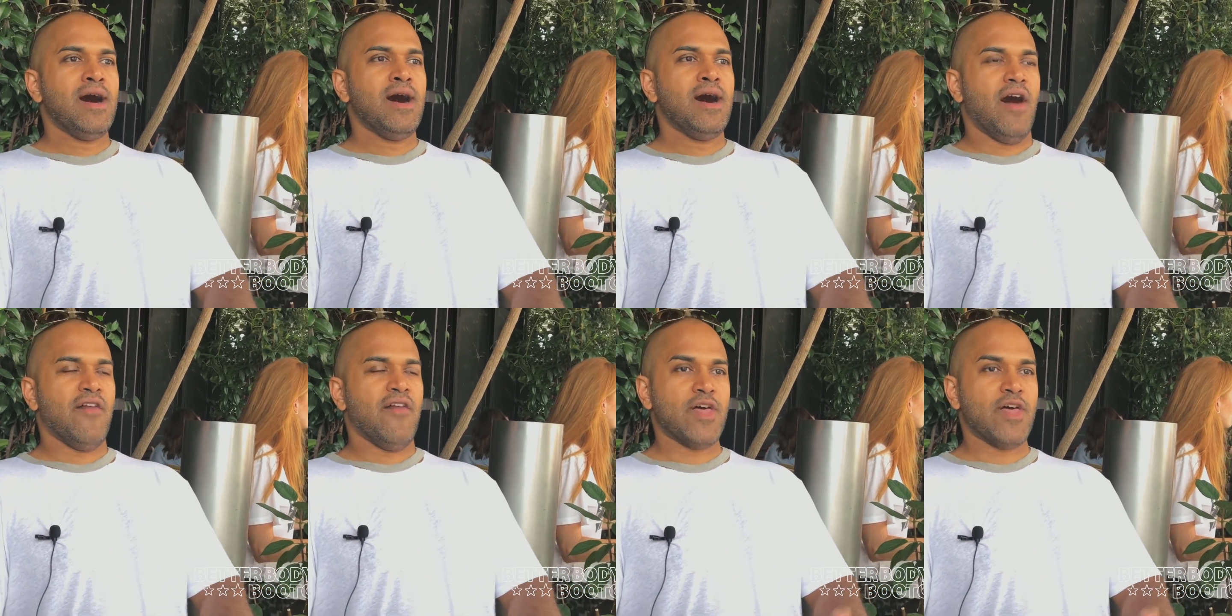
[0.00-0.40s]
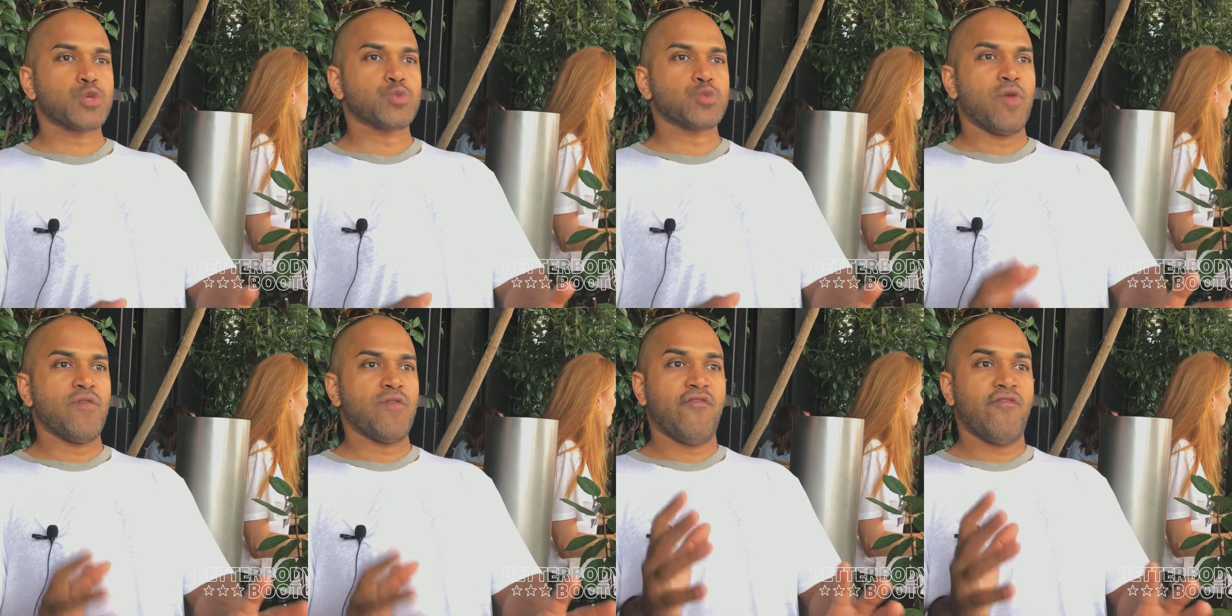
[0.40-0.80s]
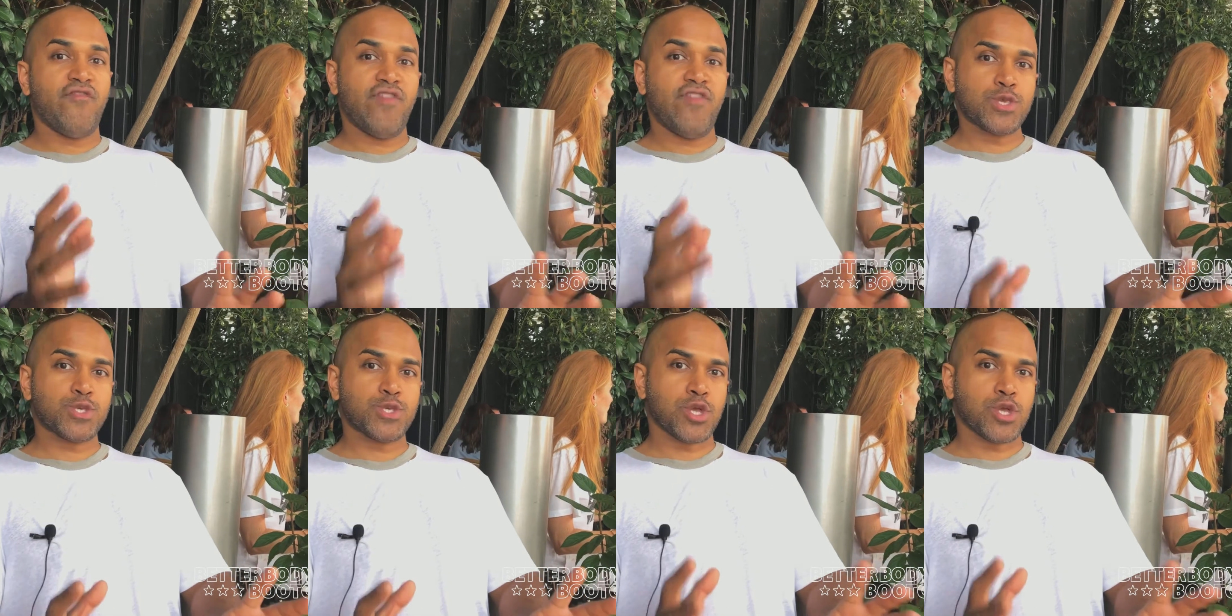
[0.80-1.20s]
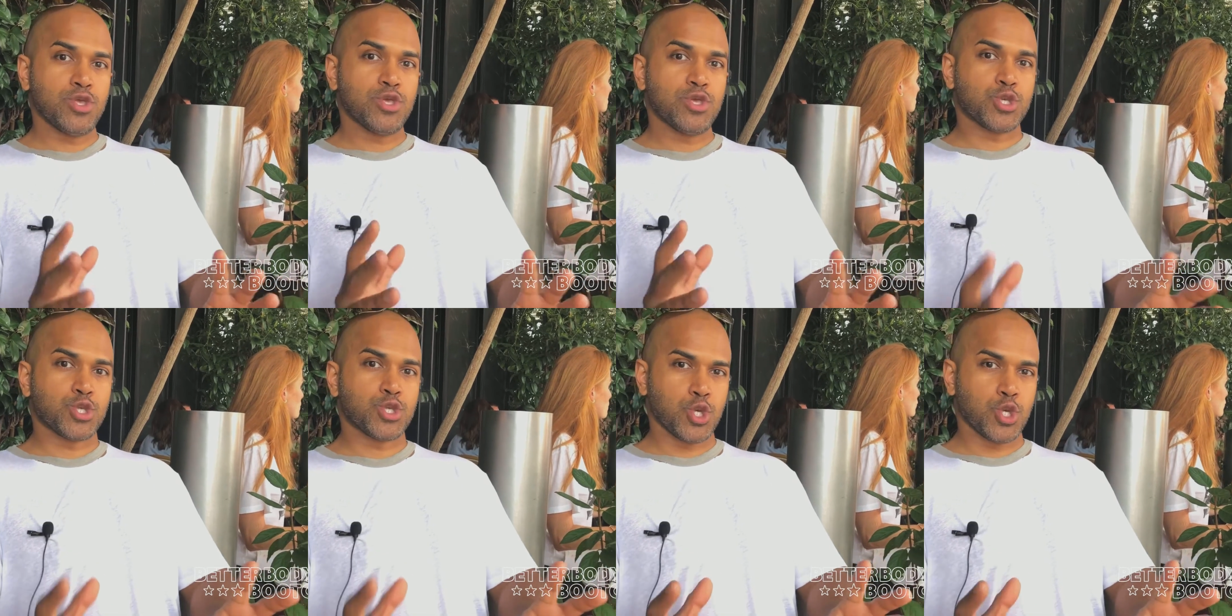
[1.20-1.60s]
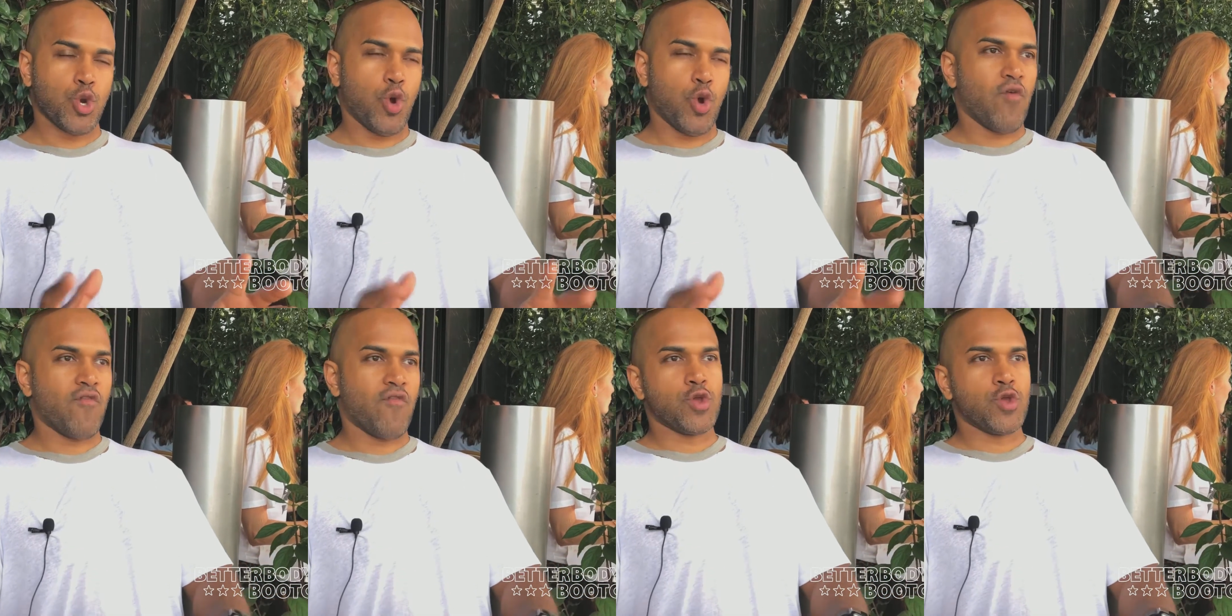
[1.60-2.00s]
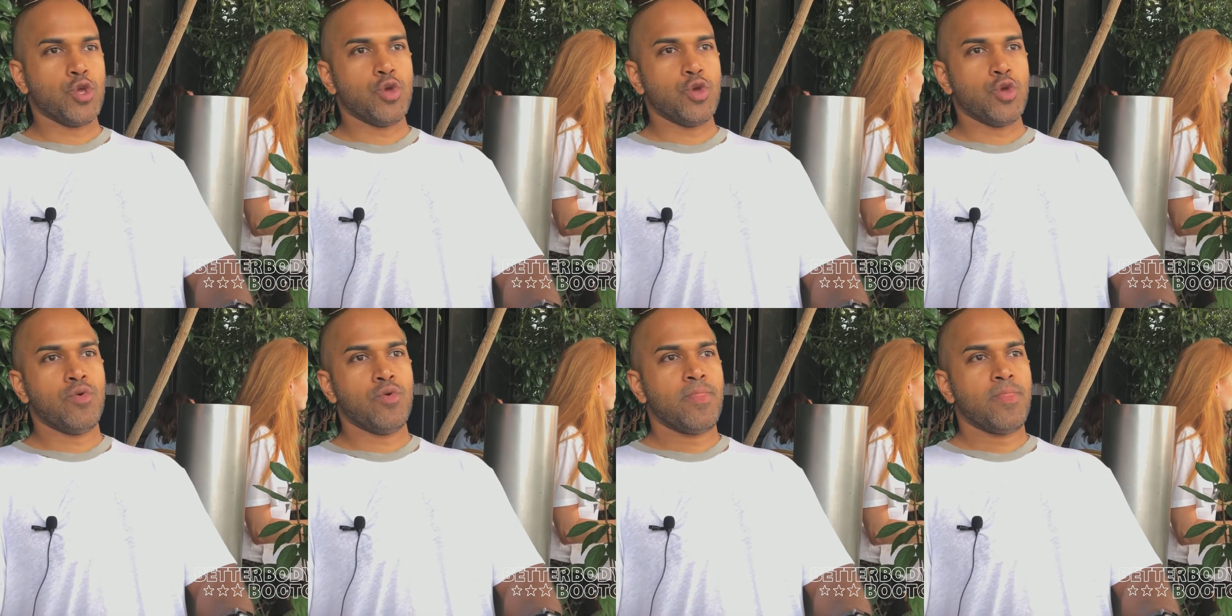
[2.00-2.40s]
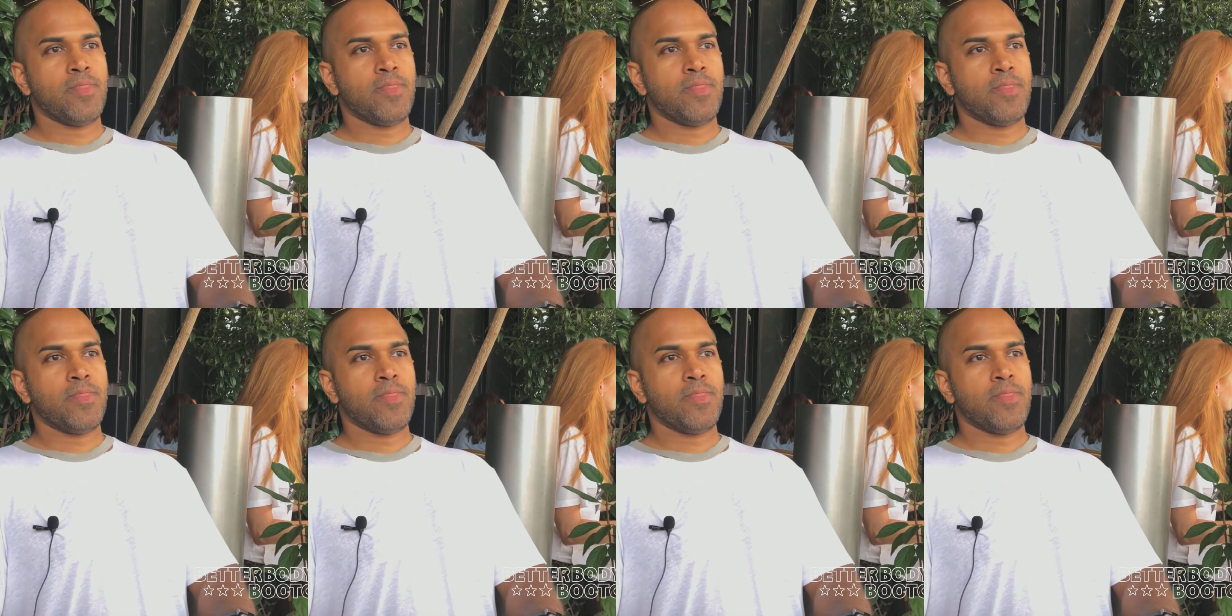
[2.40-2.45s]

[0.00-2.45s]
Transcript: unless we physically stood over you,